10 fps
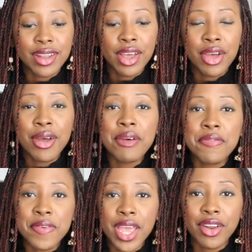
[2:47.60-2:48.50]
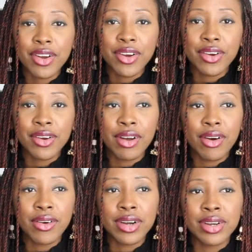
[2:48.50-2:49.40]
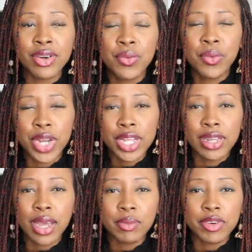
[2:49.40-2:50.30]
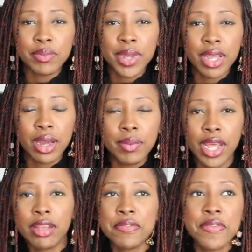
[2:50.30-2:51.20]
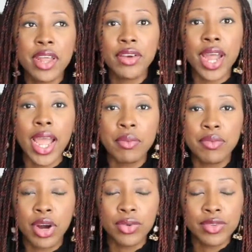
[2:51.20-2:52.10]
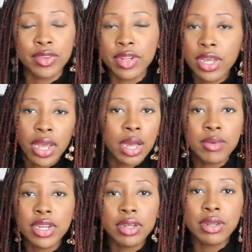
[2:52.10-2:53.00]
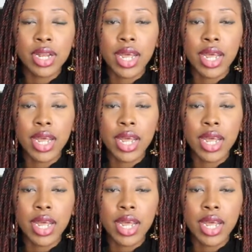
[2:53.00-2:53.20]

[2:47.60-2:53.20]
the feather or quirky type of makeup like feather eyebrows. I'm gonna